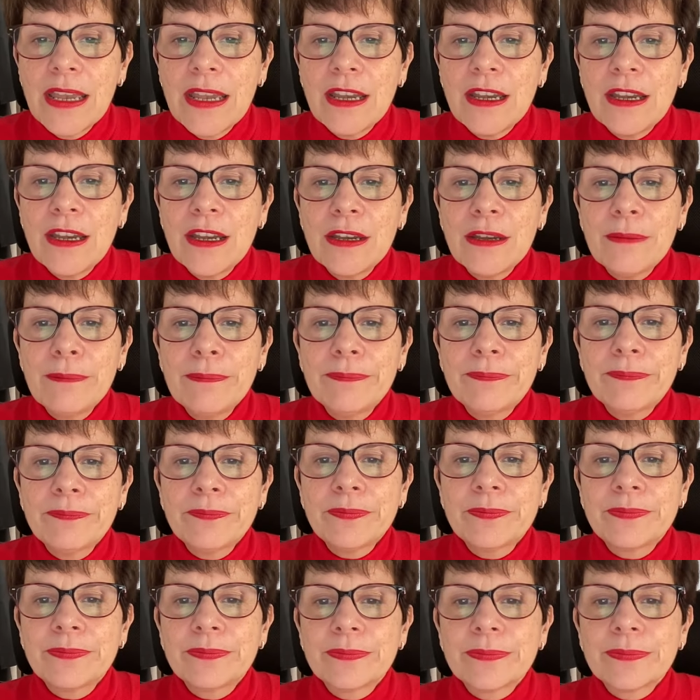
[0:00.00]

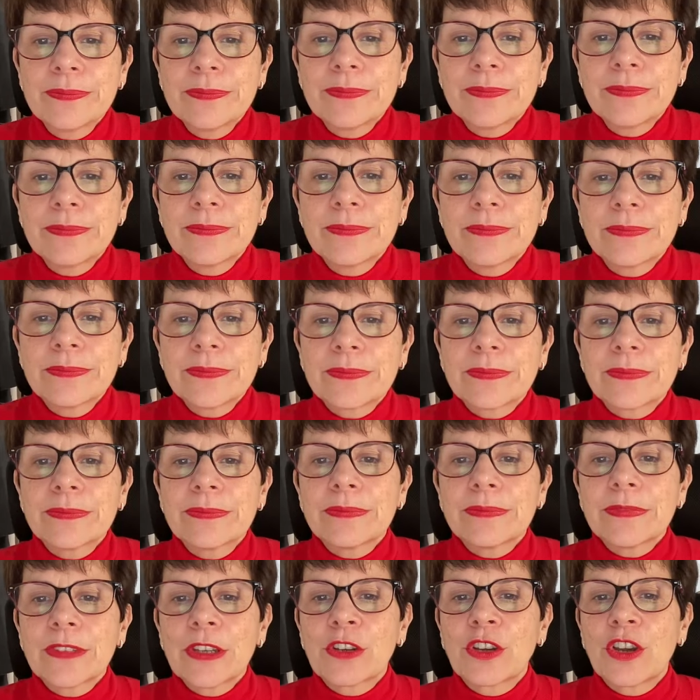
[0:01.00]
um,
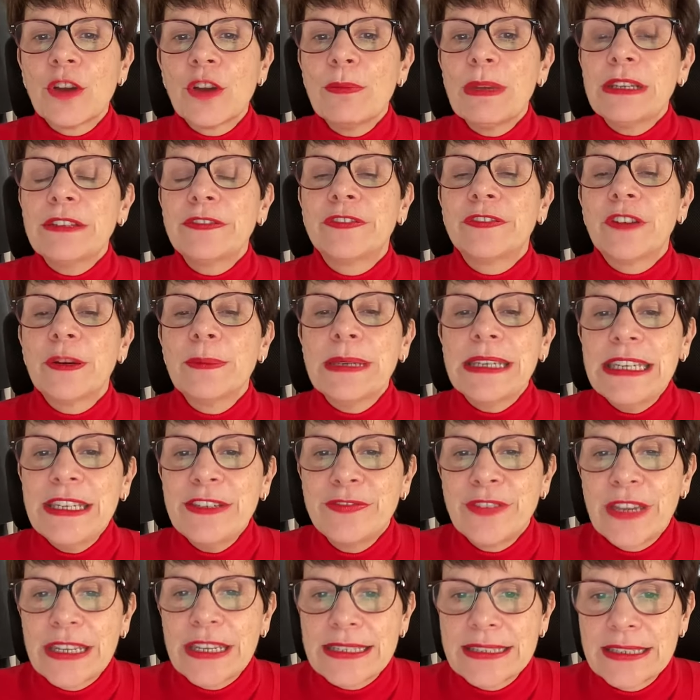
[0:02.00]
a comment from
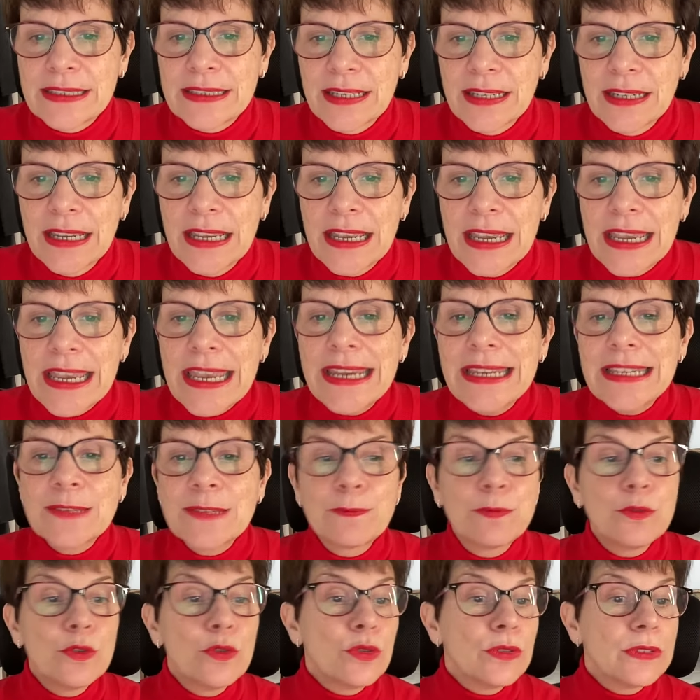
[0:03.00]
Yvette,
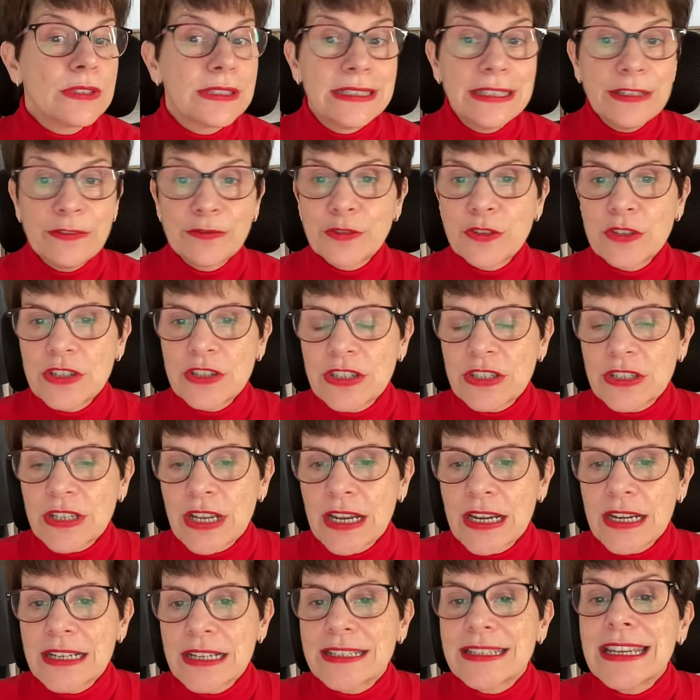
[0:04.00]
explore different
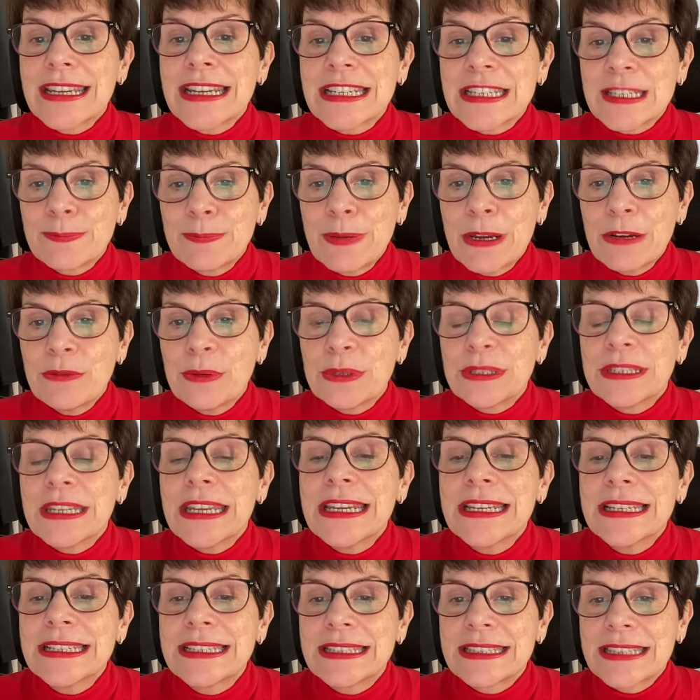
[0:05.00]
styles, experiment
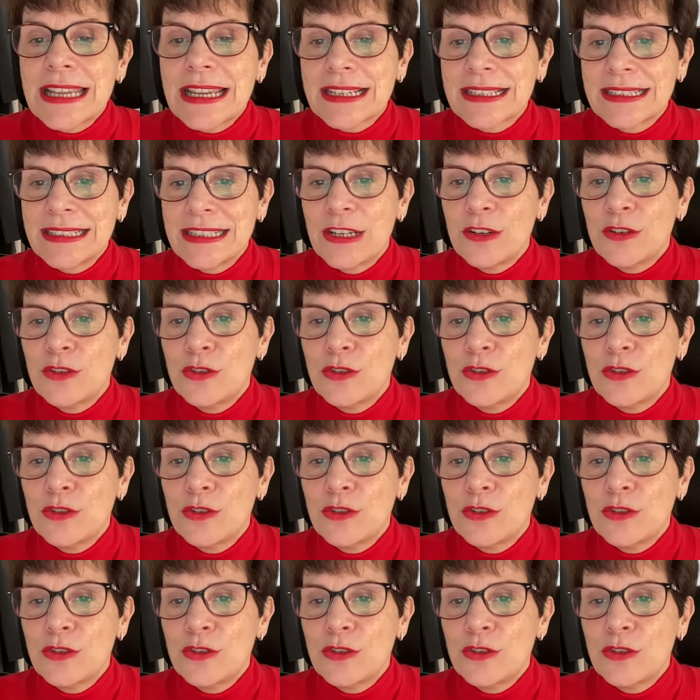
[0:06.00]
exactly,